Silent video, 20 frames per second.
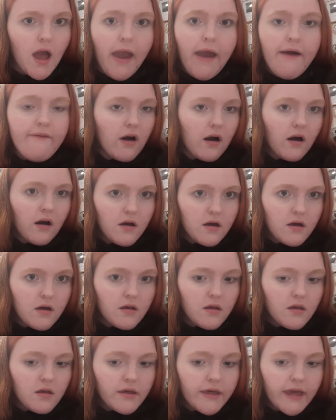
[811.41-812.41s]
ever.
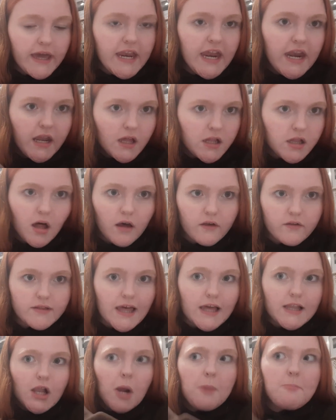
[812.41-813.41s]
In any class,
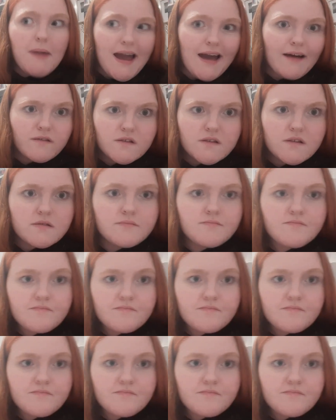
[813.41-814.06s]
let alone maths.